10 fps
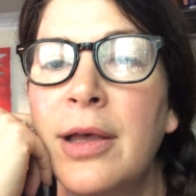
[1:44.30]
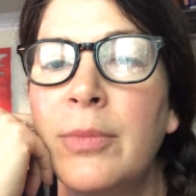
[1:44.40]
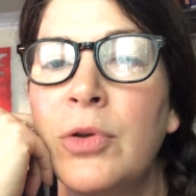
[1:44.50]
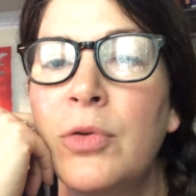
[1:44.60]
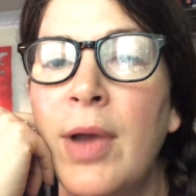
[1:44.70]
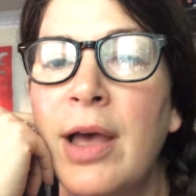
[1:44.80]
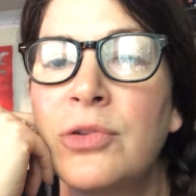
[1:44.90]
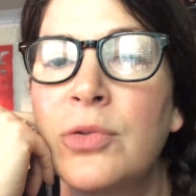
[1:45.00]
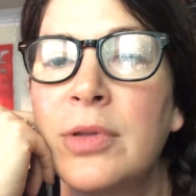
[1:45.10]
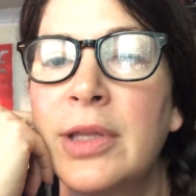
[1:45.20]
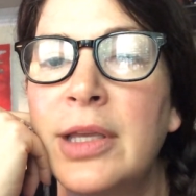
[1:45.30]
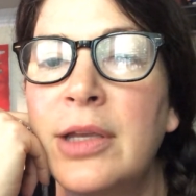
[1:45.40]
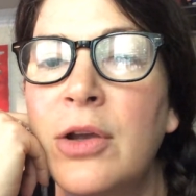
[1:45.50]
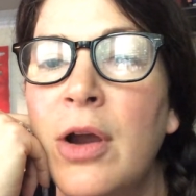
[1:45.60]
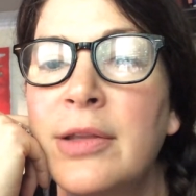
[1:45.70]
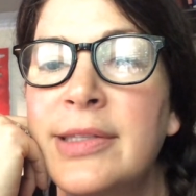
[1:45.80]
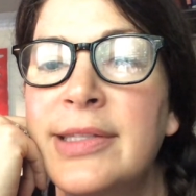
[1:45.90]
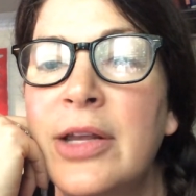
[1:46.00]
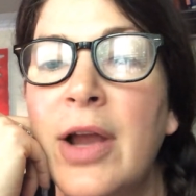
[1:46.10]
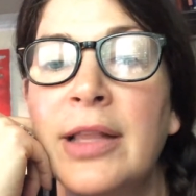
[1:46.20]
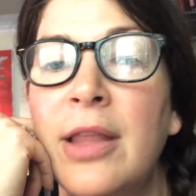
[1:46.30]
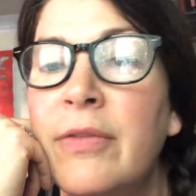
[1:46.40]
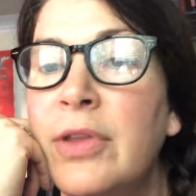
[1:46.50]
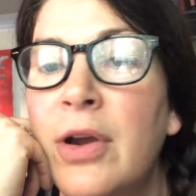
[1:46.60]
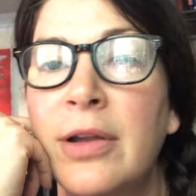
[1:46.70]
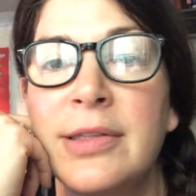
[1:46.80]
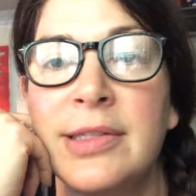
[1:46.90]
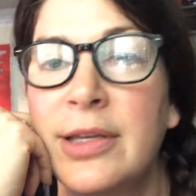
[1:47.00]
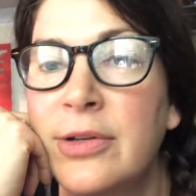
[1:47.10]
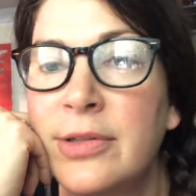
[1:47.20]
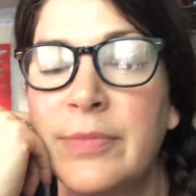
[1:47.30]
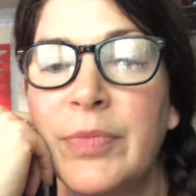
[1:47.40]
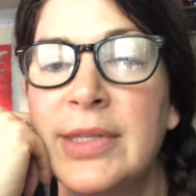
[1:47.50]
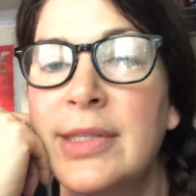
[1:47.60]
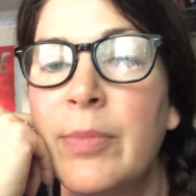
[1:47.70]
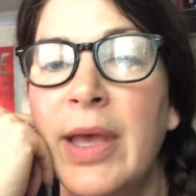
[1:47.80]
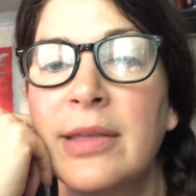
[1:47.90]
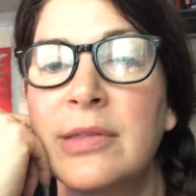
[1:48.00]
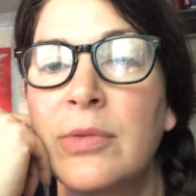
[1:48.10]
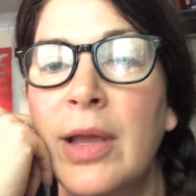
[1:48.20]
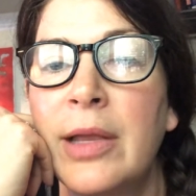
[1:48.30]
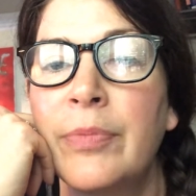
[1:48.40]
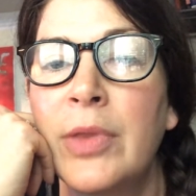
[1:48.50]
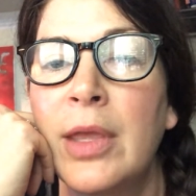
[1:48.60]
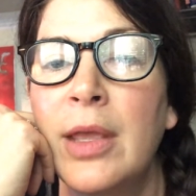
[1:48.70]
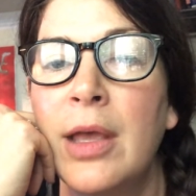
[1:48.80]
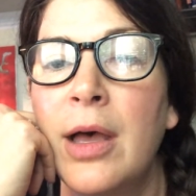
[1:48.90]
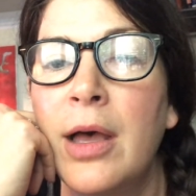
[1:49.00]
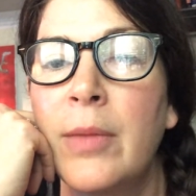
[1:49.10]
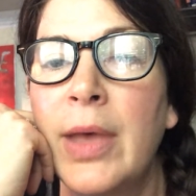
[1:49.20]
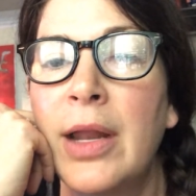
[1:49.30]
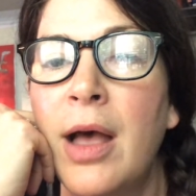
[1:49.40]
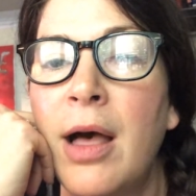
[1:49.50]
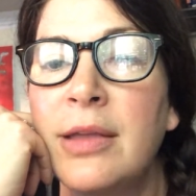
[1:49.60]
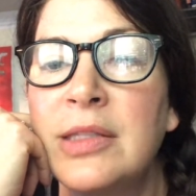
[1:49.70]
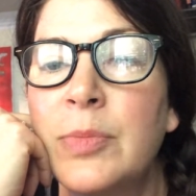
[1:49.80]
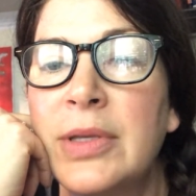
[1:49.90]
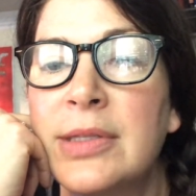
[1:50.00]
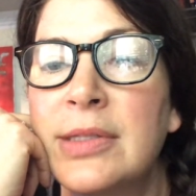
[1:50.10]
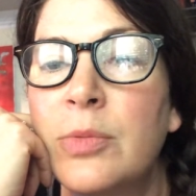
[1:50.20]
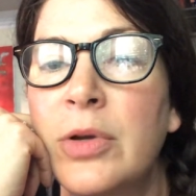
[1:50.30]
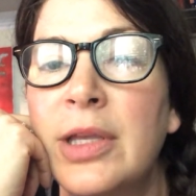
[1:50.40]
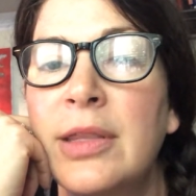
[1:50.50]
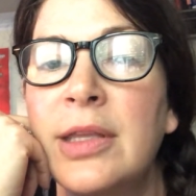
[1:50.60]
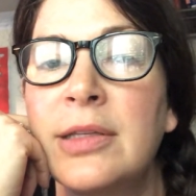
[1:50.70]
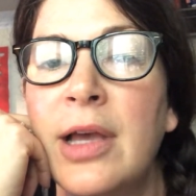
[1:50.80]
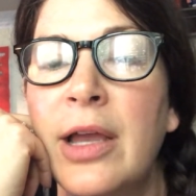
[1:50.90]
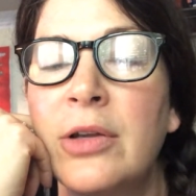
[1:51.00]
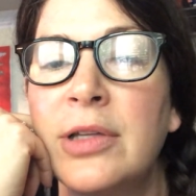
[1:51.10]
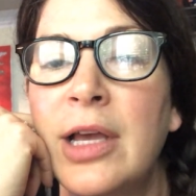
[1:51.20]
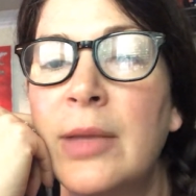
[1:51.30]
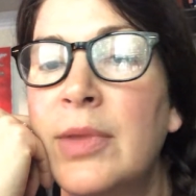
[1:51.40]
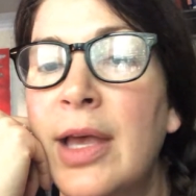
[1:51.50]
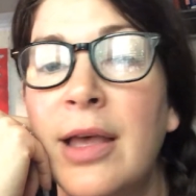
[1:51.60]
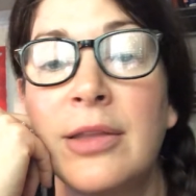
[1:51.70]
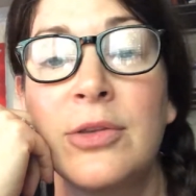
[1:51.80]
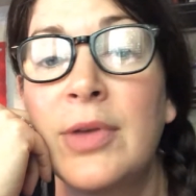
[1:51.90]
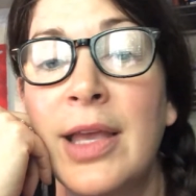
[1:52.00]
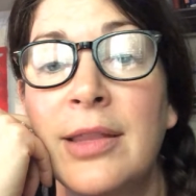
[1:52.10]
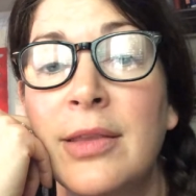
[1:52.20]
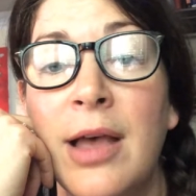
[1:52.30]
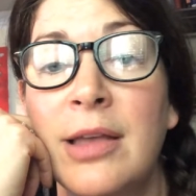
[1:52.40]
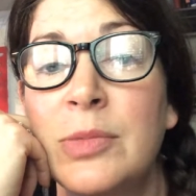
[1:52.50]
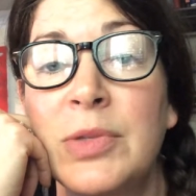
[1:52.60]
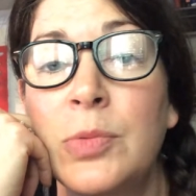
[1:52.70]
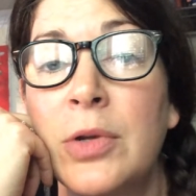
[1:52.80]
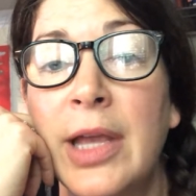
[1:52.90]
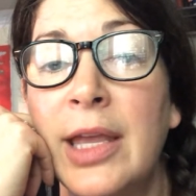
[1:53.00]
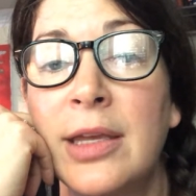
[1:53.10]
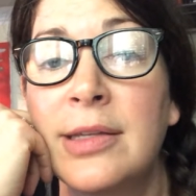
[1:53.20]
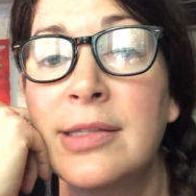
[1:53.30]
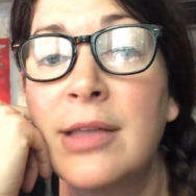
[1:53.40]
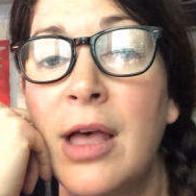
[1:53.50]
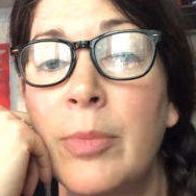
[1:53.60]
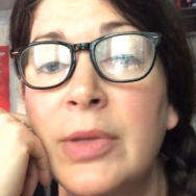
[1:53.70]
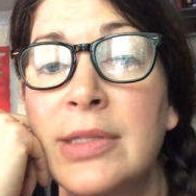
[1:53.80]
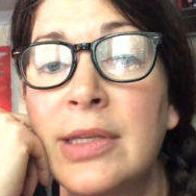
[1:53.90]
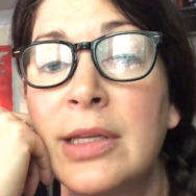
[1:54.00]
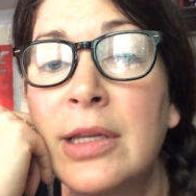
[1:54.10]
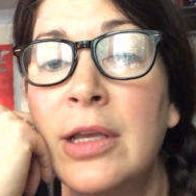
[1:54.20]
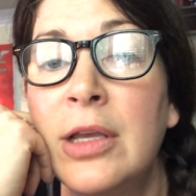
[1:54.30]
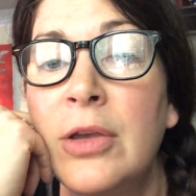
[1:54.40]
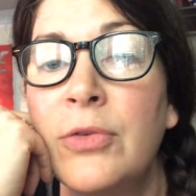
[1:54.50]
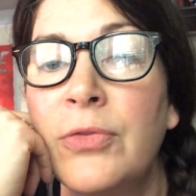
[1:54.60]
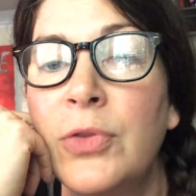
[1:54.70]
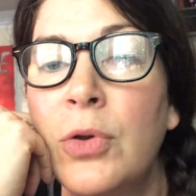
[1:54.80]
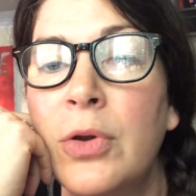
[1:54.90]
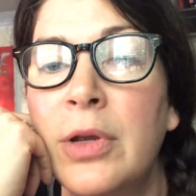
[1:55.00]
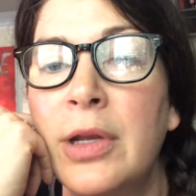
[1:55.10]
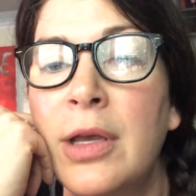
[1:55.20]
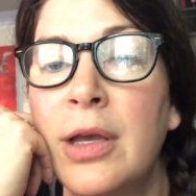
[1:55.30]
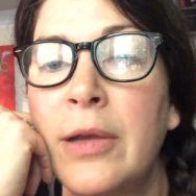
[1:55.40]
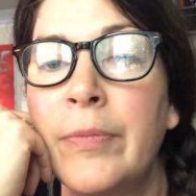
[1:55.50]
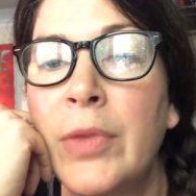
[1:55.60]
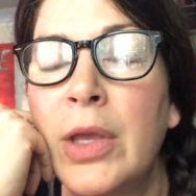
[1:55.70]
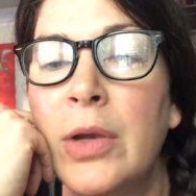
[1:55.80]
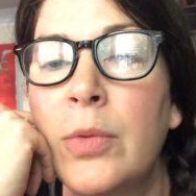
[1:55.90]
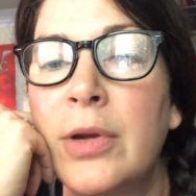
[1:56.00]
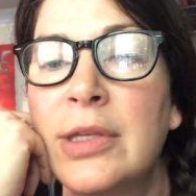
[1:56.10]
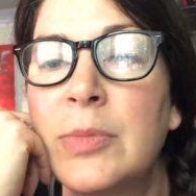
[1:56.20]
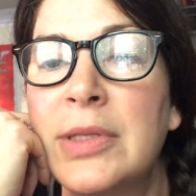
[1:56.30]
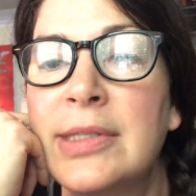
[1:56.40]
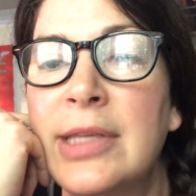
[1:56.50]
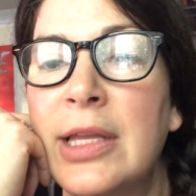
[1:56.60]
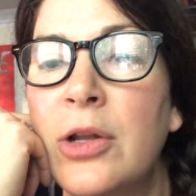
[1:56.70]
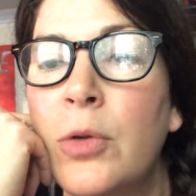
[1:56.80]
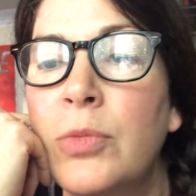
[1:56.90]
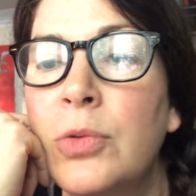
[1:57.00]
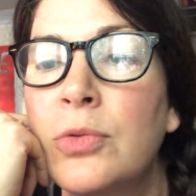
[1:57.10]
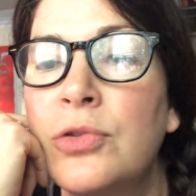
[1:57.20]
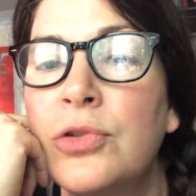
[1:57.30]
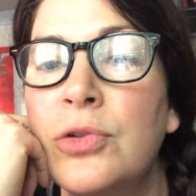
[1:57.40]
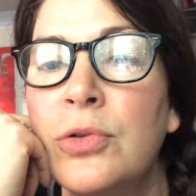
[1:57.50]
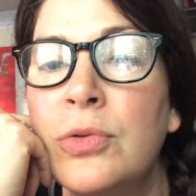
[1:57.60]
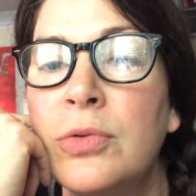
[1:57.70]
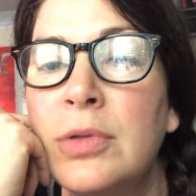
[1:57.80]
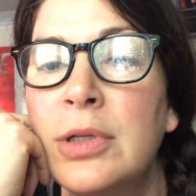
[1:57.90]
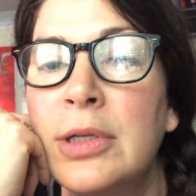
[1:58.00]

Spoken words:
Gradually. Garden center. I love the garden centers. It's the best, right? At a hospice, working the entire time. Yeah, you can't, the hospice work ain't gonna stop, is it? Florida. Work has been staying at home through June.